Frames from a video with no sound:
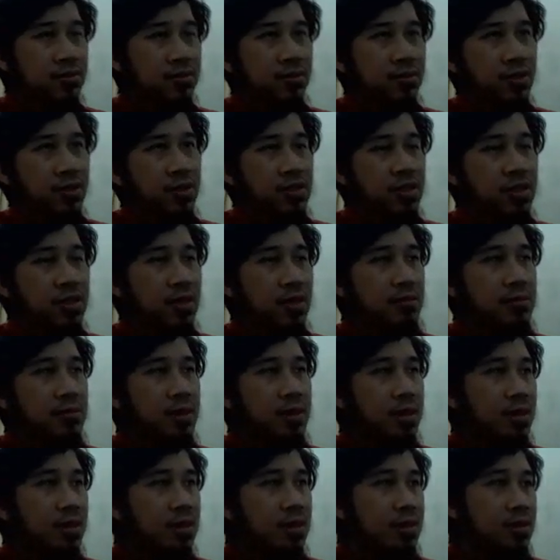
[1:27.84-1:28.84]
for
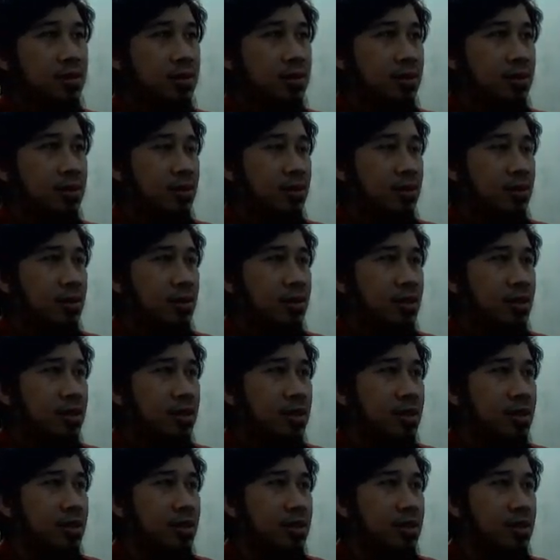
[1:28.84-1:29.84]
example,
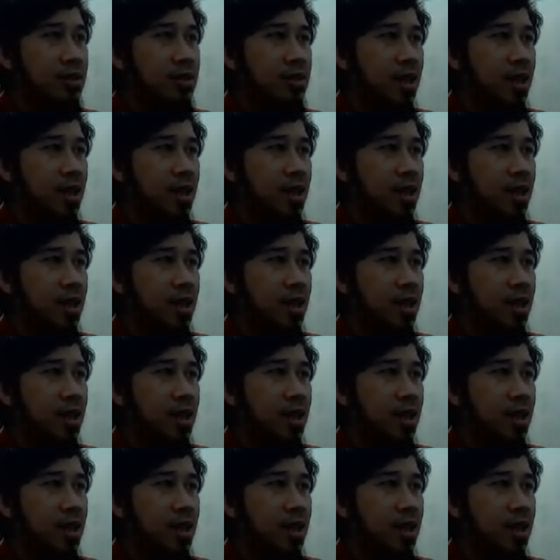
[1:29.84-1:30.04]
this is